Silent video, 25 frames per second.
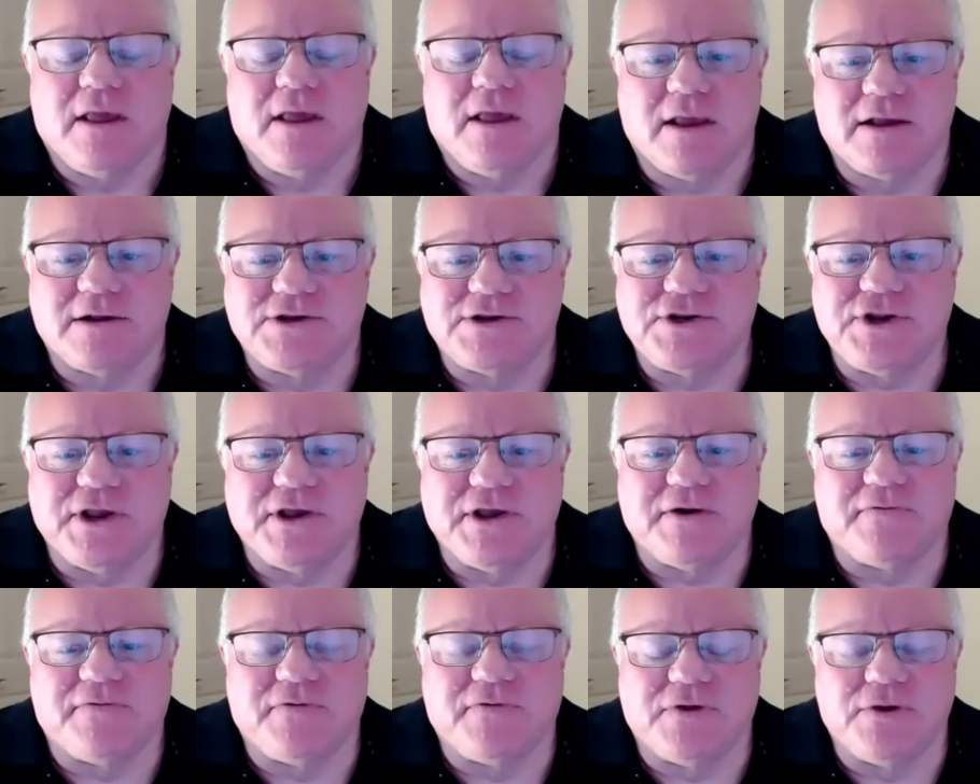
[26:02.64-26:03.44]
and
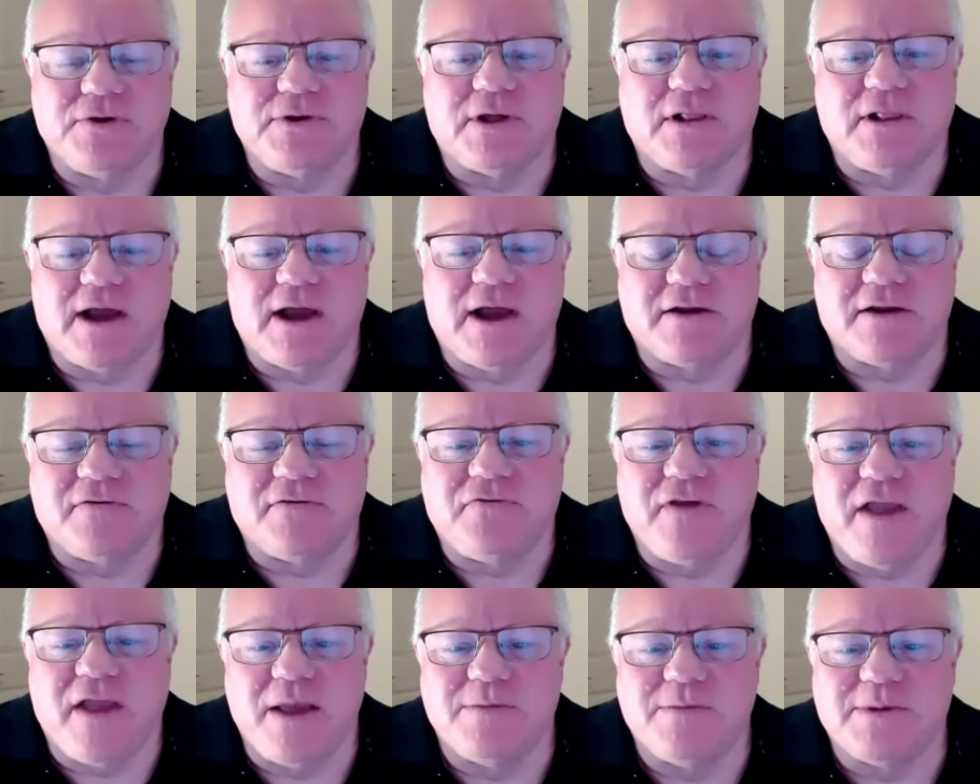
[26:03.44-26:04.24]
she interviewed a lot of
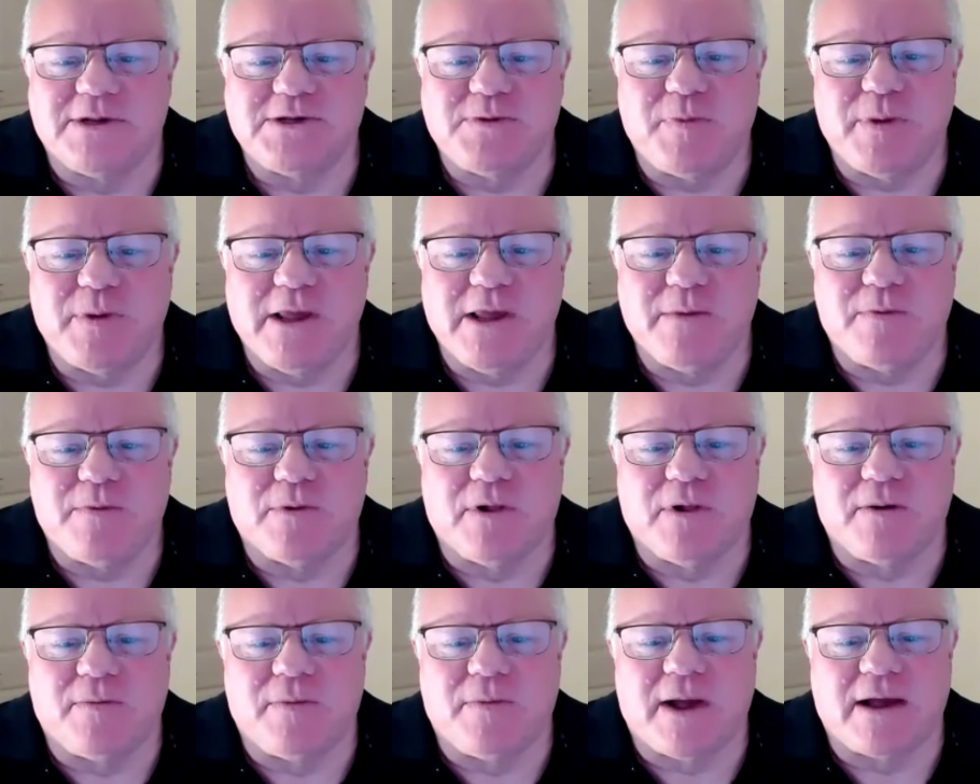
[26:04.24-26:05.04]
famous
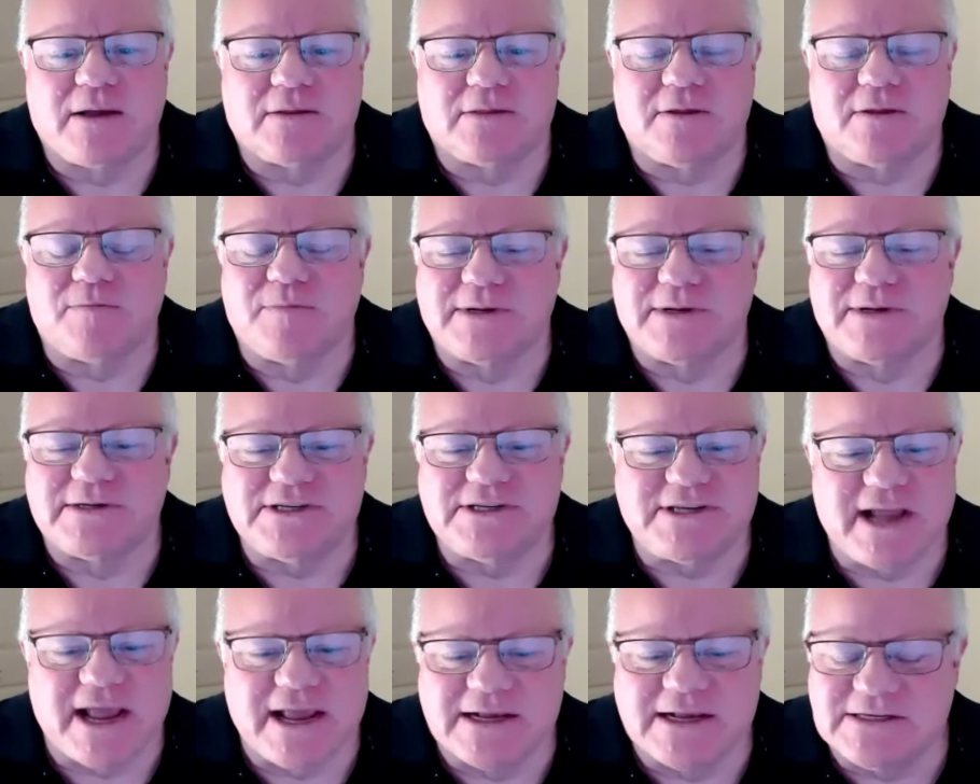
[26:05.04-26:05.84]
people about the
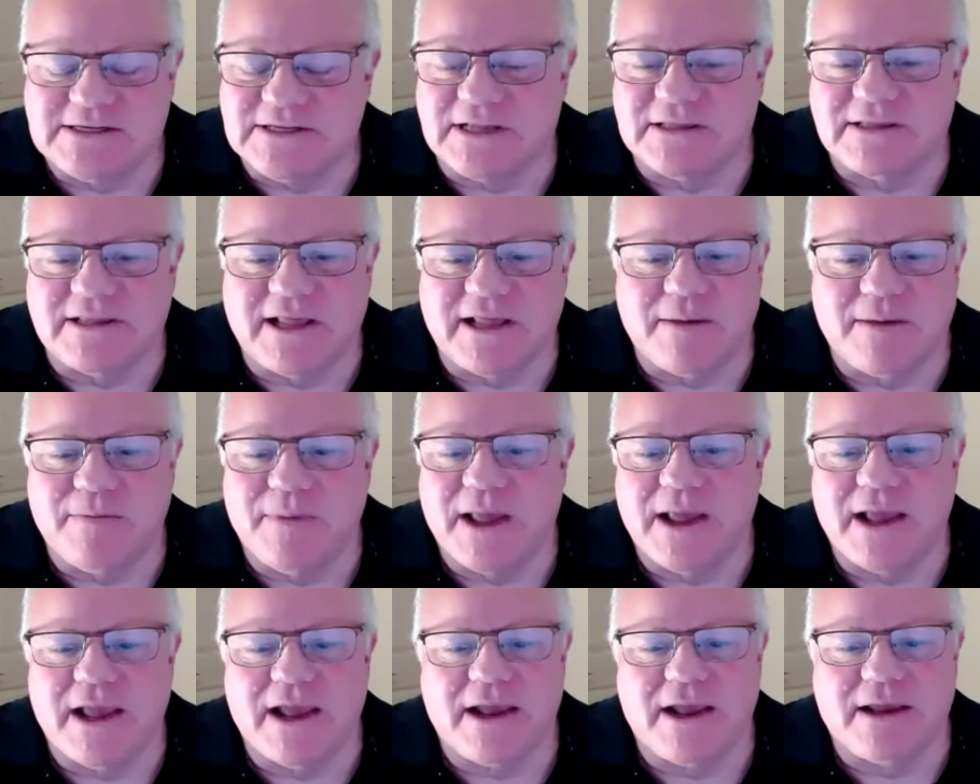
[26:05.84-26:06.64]
mistakes that they
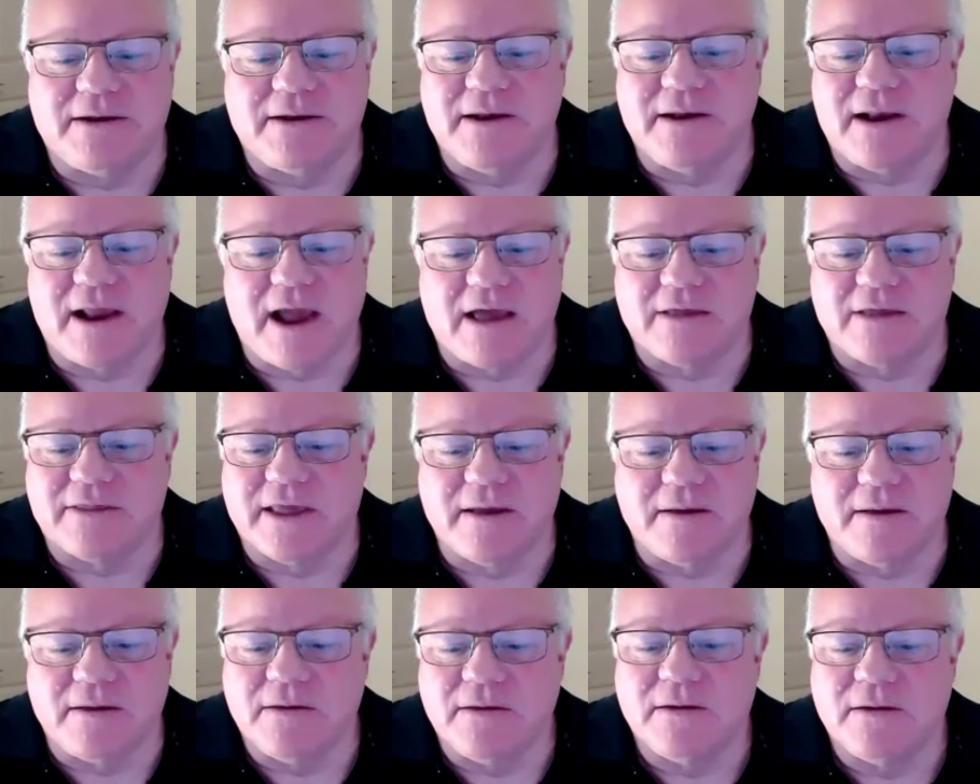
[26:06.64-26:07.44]
made and how
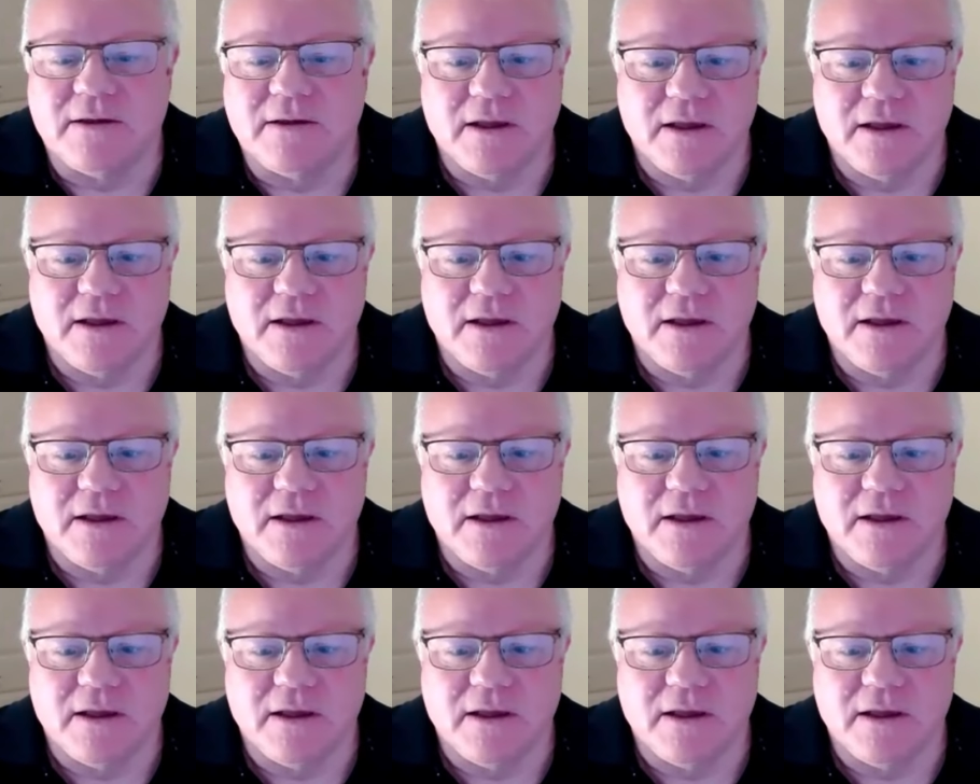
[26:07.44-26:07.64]
they